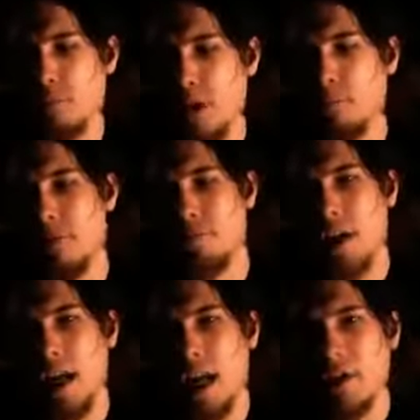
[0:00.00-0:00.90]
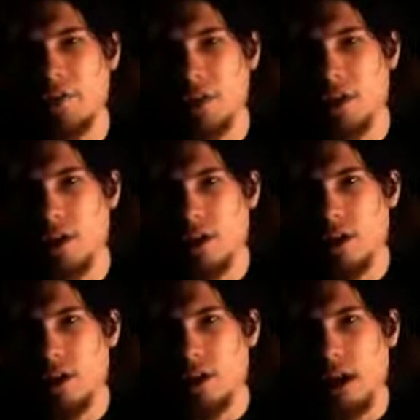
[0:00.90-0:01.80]
people's behavior.
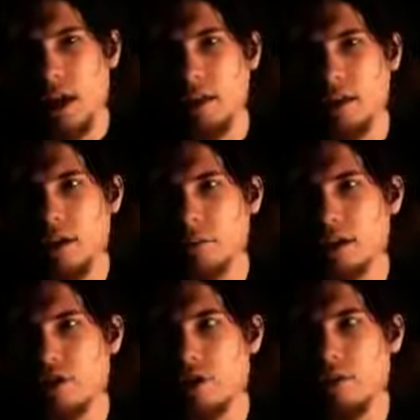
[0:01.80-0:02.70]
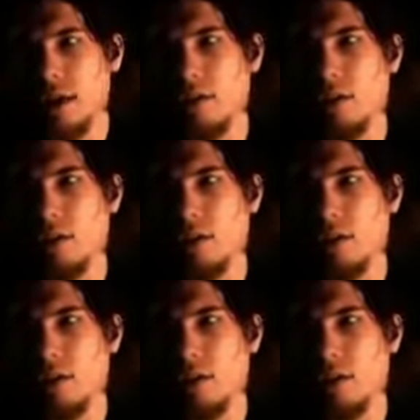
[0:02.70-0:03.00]
And, I mean, should we